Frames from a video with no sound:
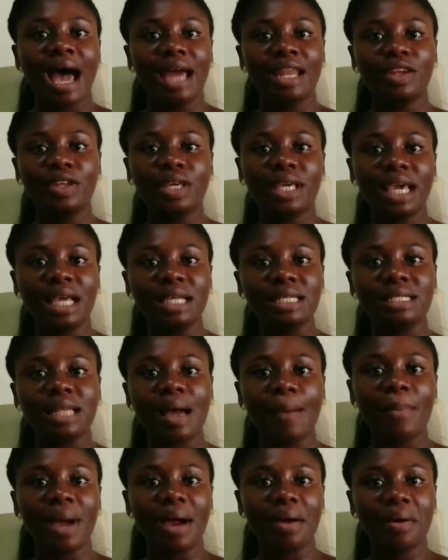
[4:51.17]
an
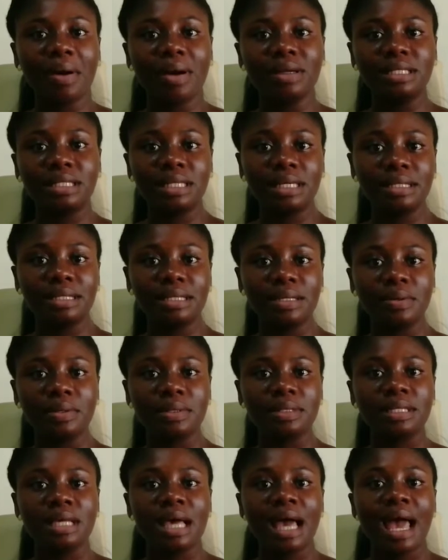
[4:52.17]
educational background
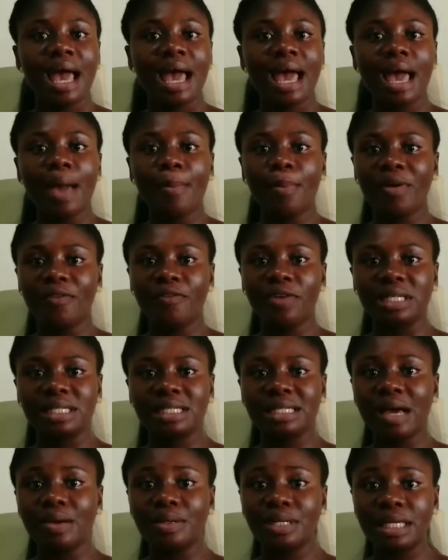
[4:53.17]
details, a
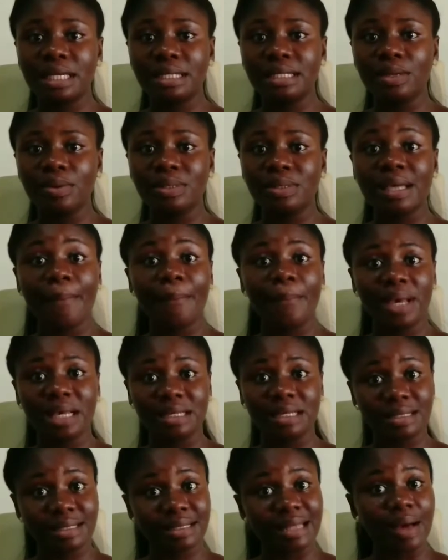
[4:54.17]
professional details, a
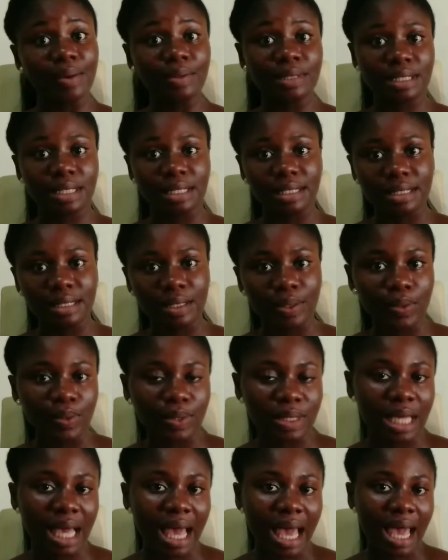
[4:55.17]
personal
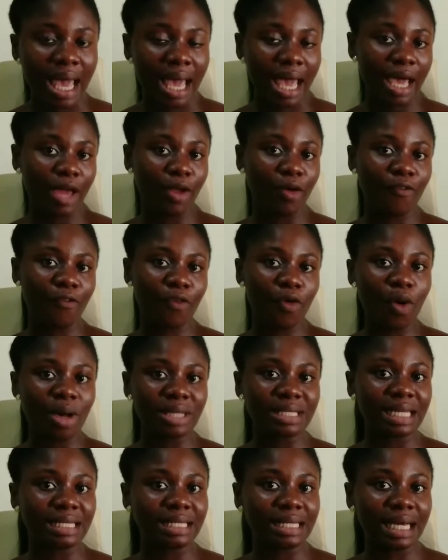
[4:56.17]
details, and of
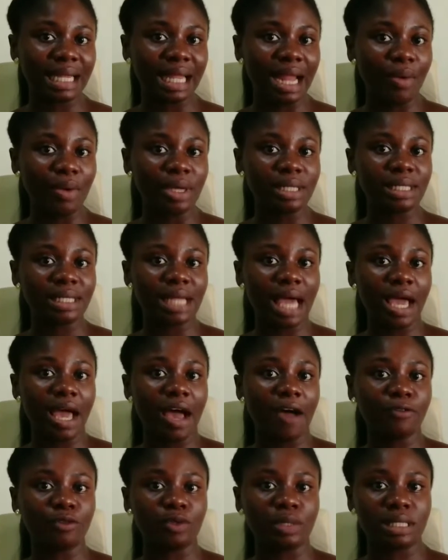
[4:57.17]
course a declaration that
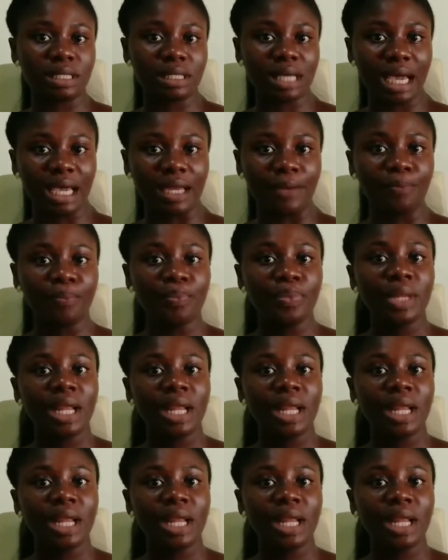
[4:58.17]
you have to sign.